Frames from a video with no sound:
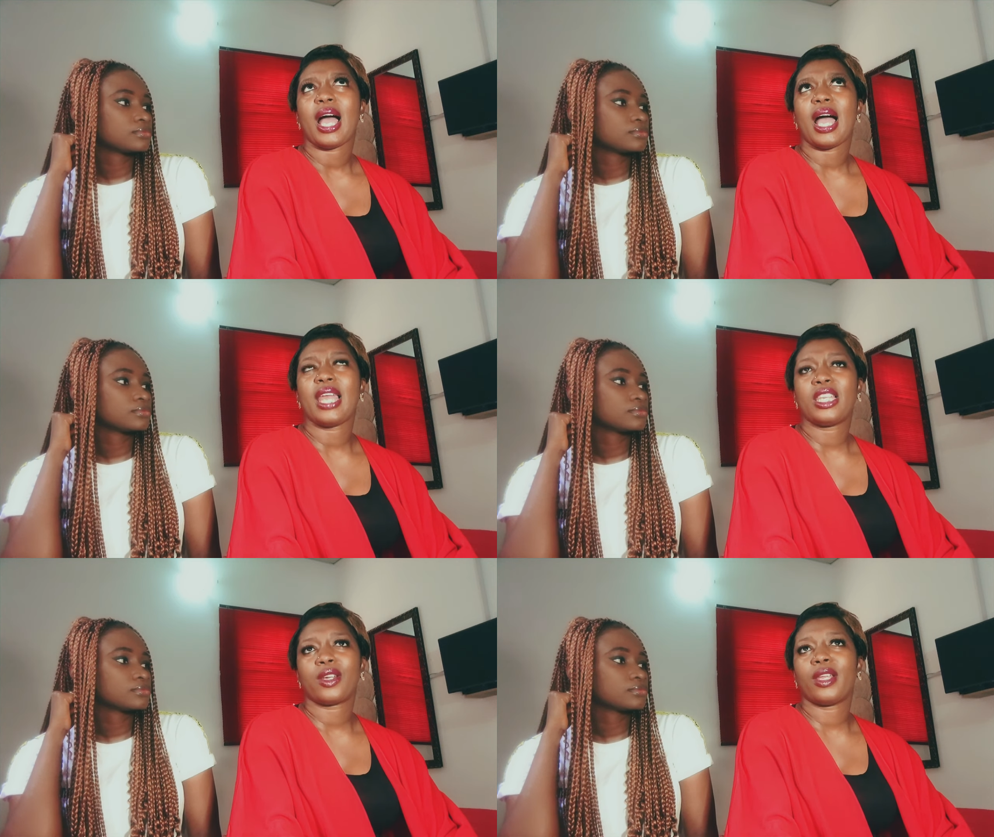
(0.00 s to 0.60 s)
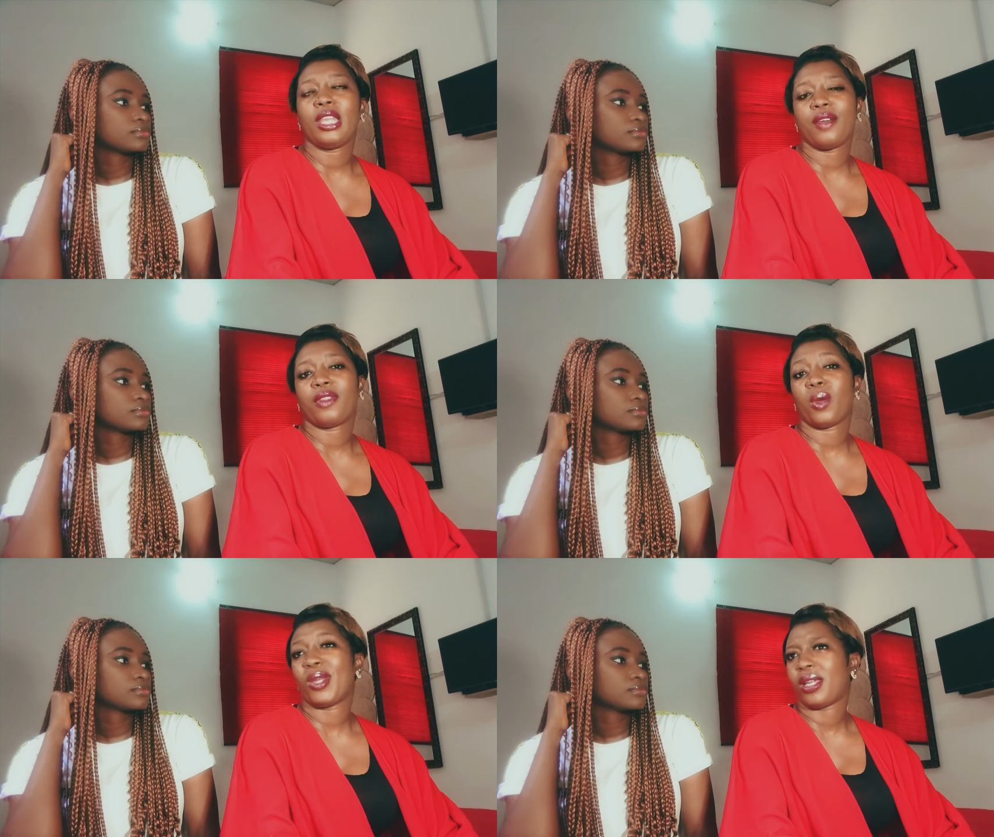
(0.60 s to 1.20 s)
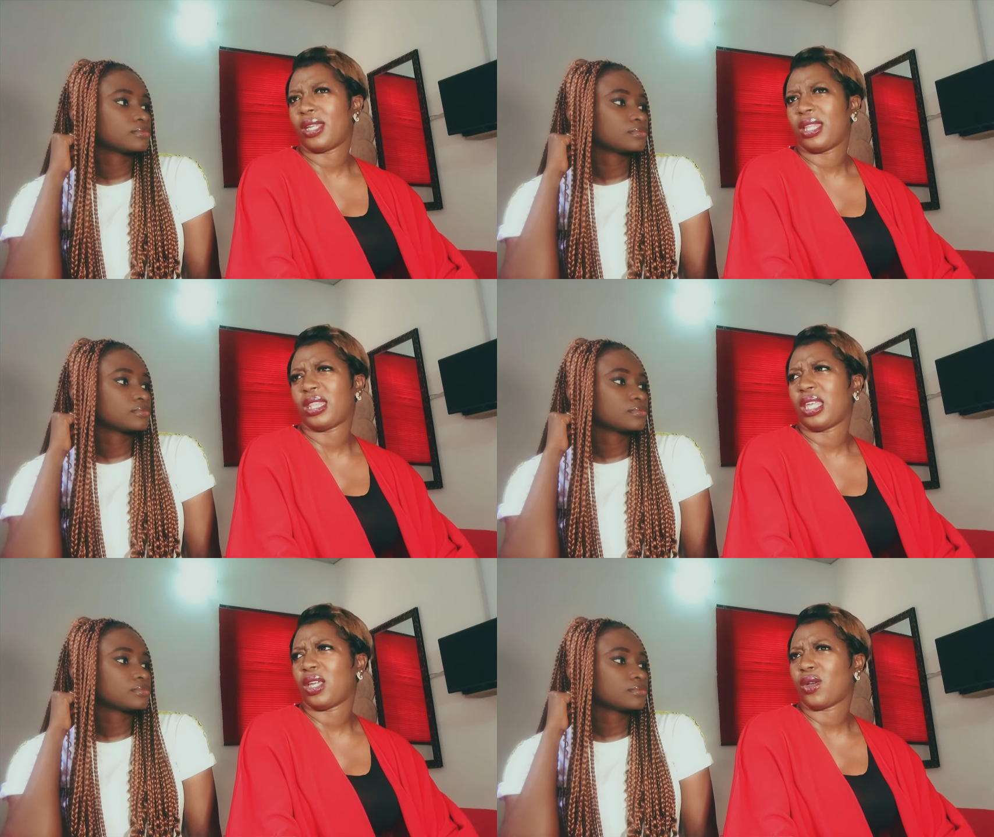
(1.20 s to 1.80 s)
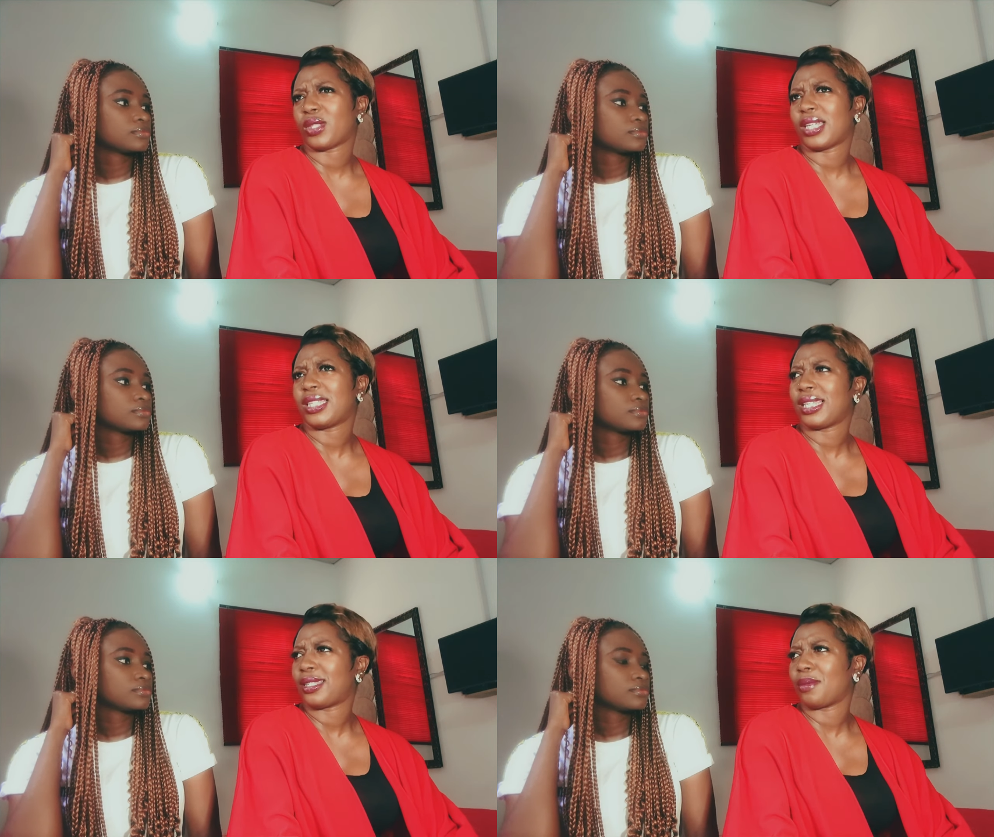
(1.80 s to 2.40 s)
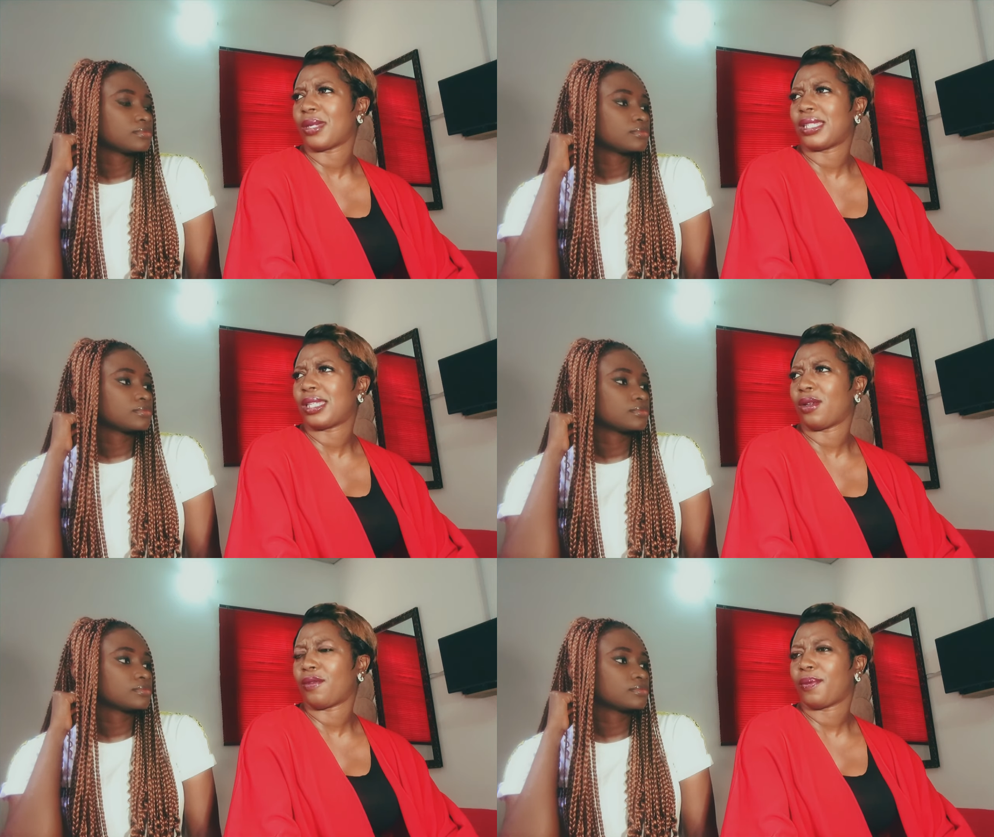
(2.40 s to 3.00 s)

Speaker 1: I literally left there without anything because I said to myself,